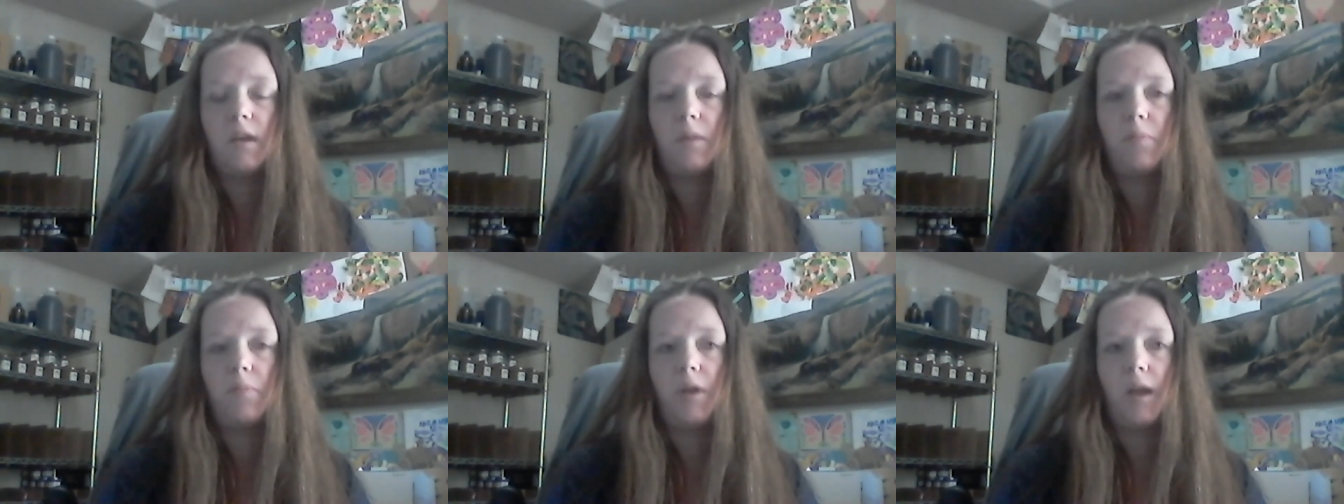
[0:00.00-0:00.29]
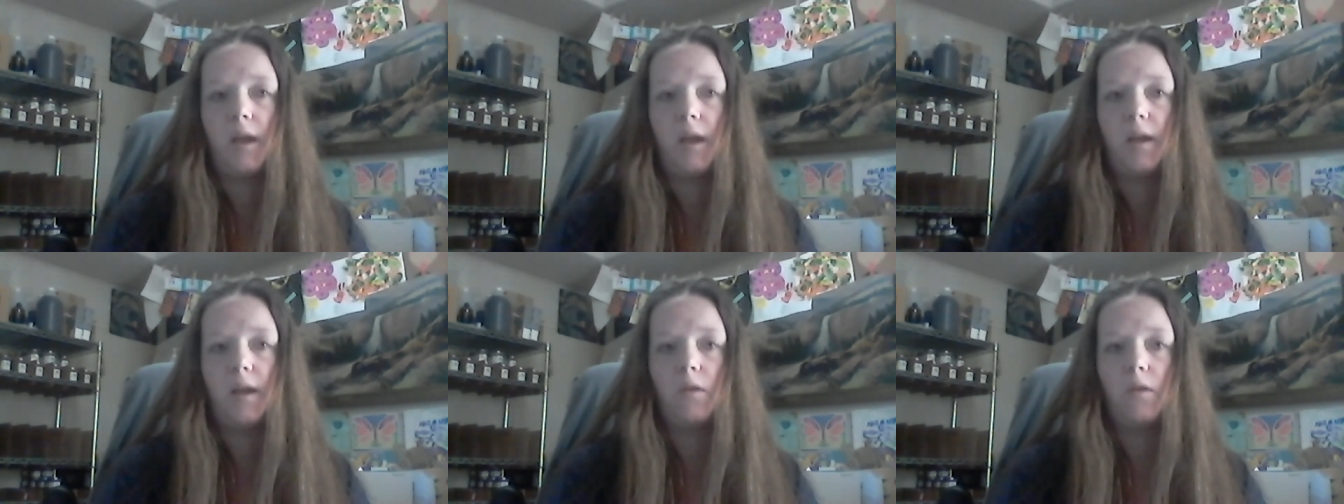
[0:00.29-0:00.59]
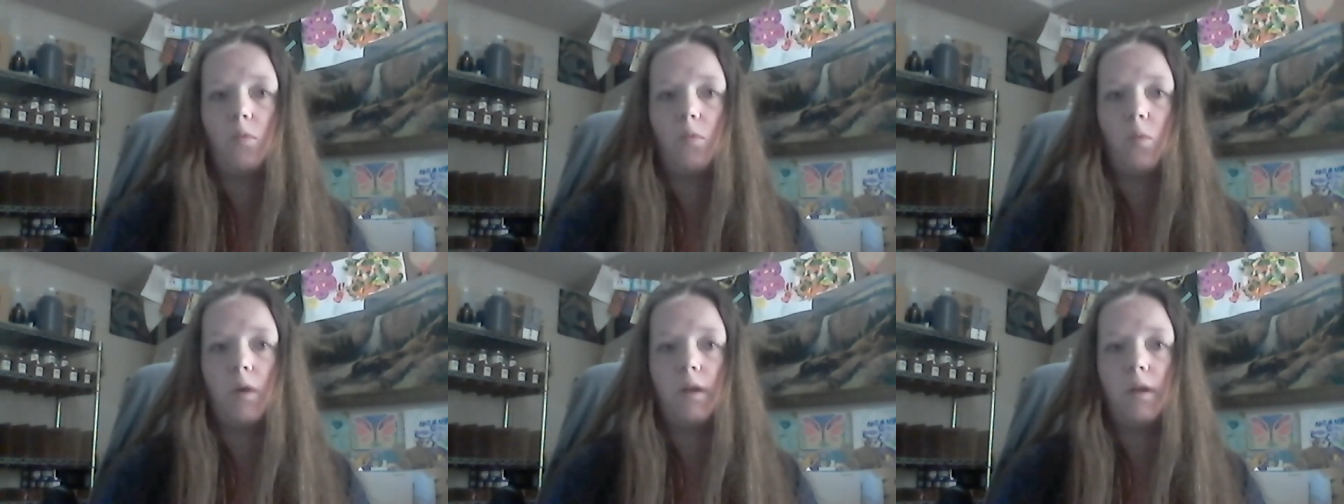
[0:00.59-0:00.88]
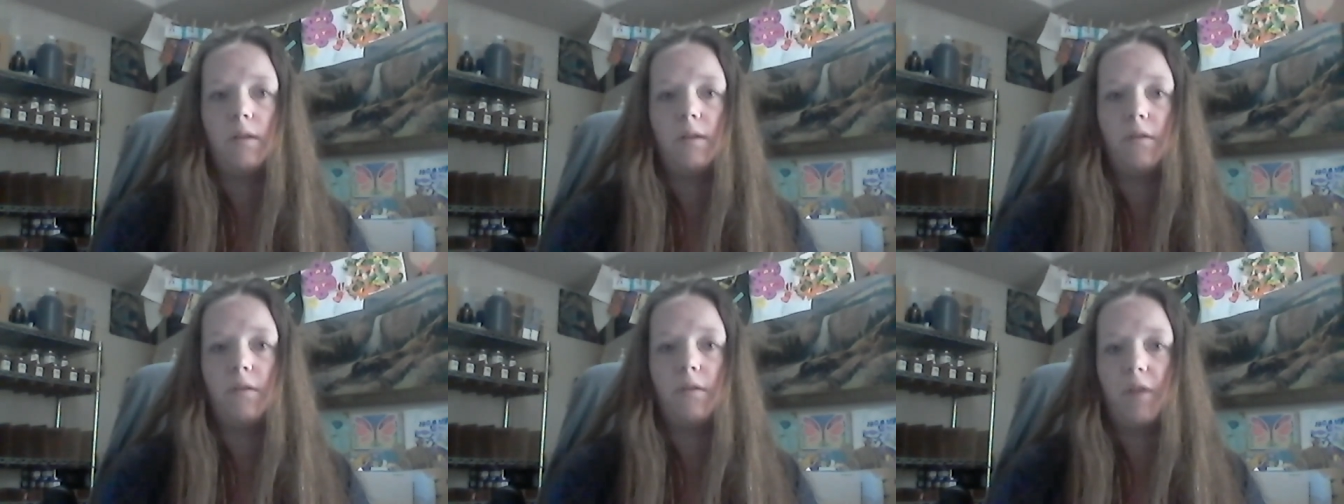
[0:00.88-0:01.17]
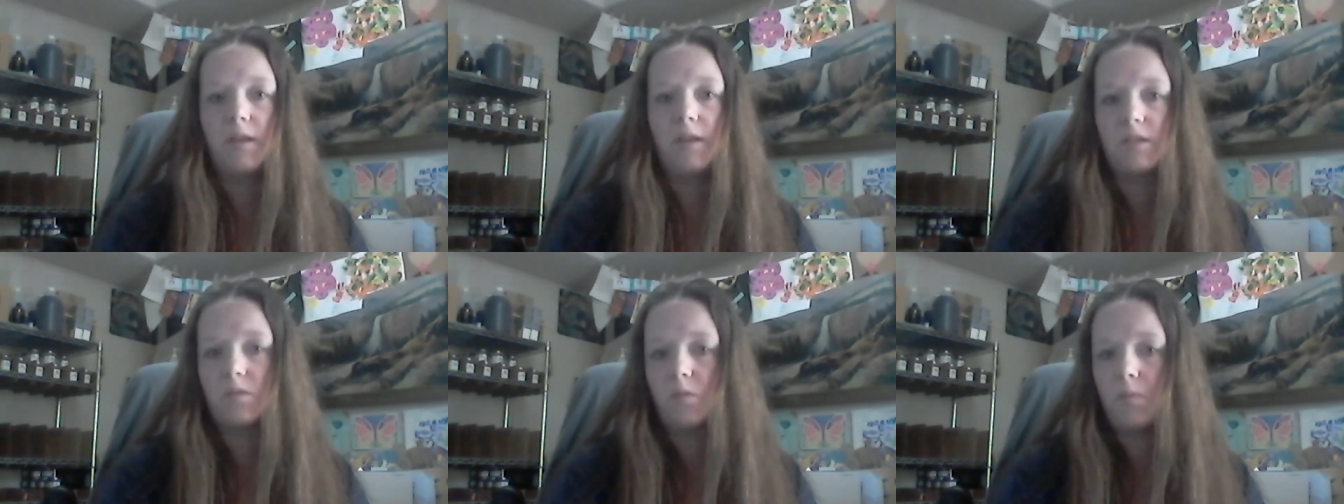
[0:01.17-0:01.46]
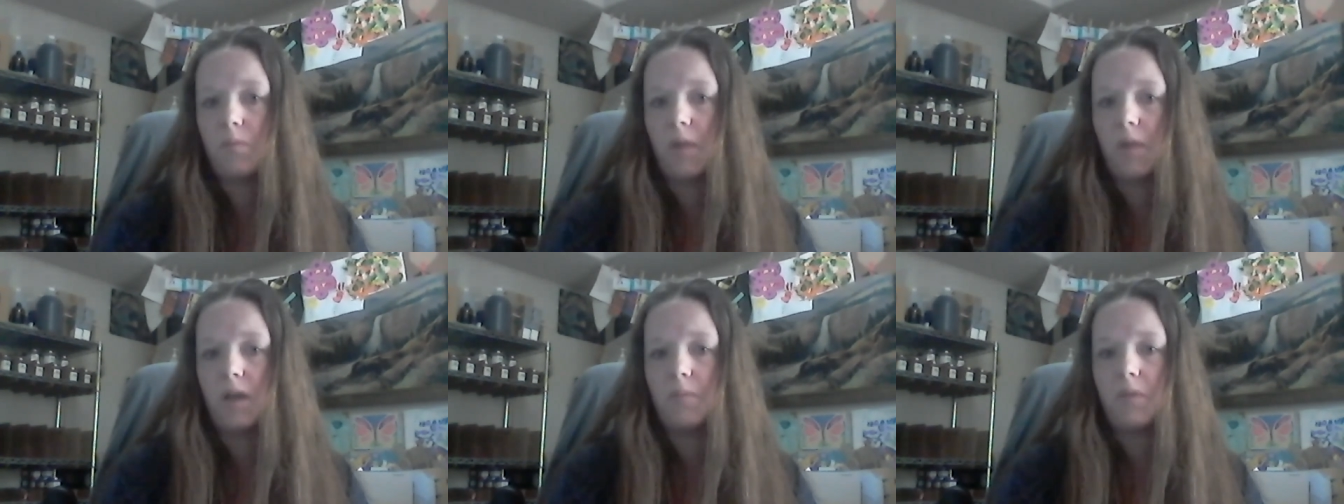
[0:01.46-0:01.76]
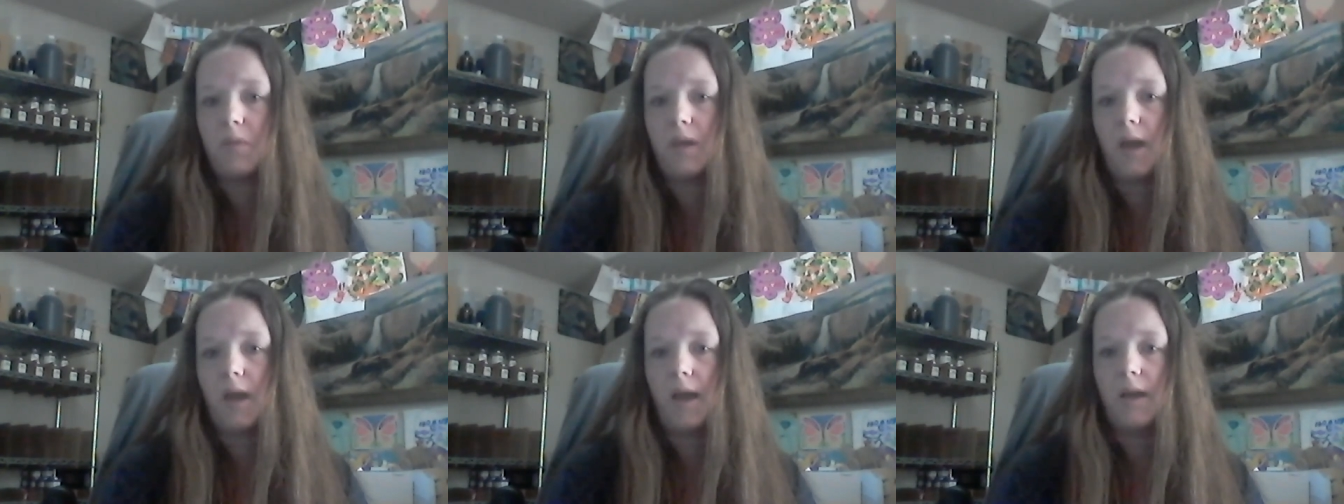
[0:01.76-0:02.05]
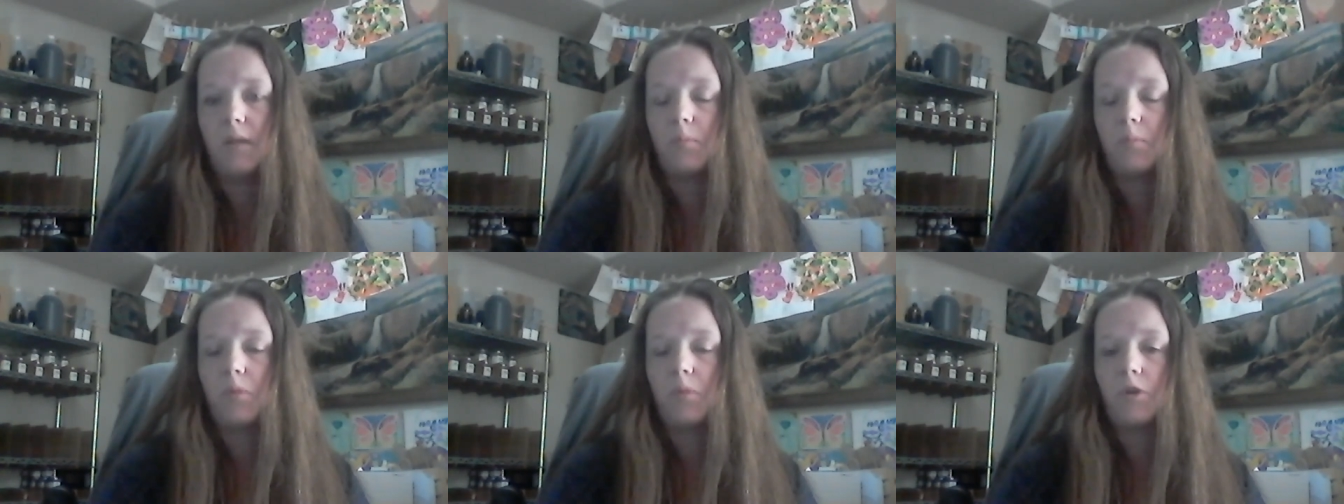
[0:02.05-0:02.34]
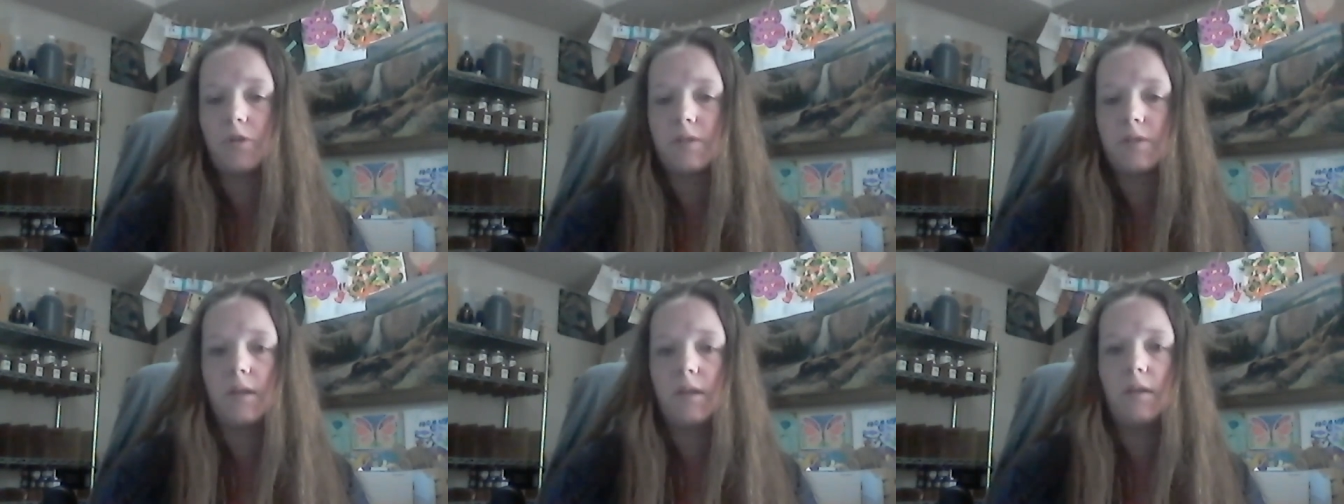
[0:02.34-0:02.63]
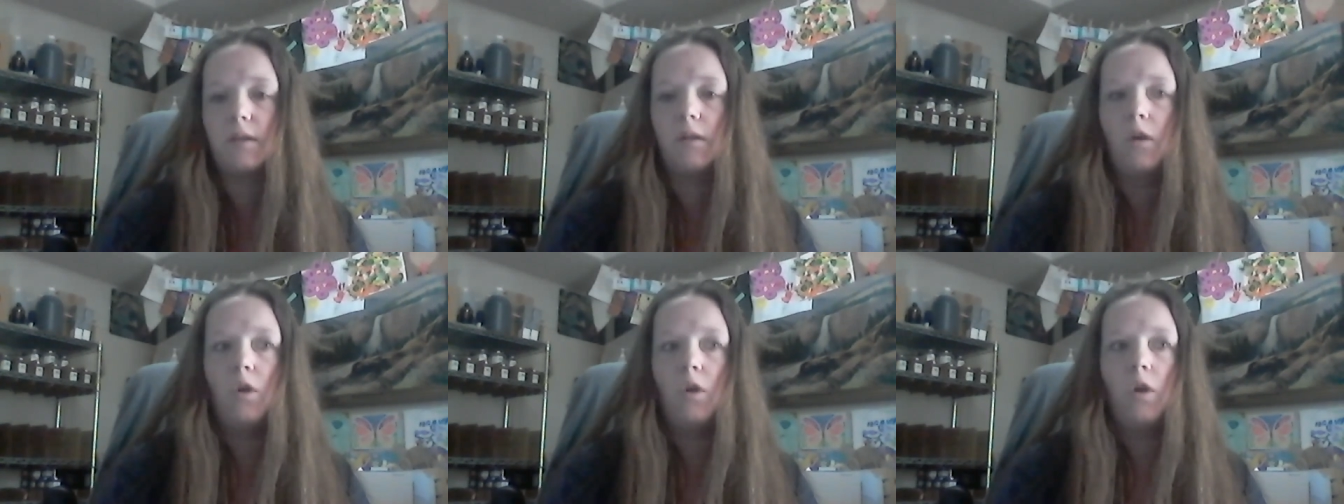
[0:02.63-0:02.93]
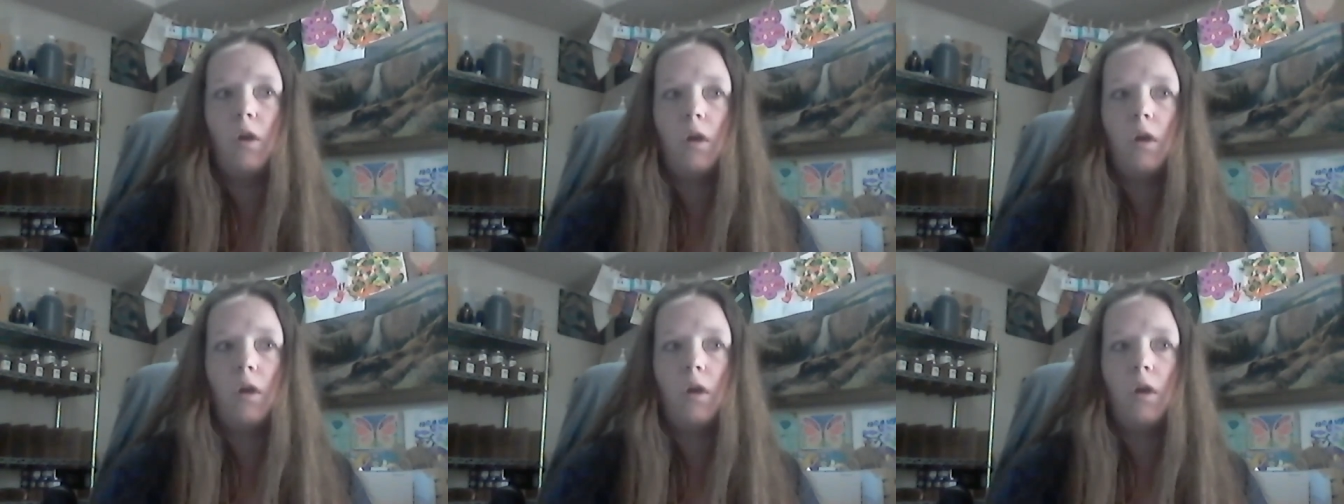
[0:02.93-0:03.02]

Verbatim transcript: keep an eye on what events we might be at in person.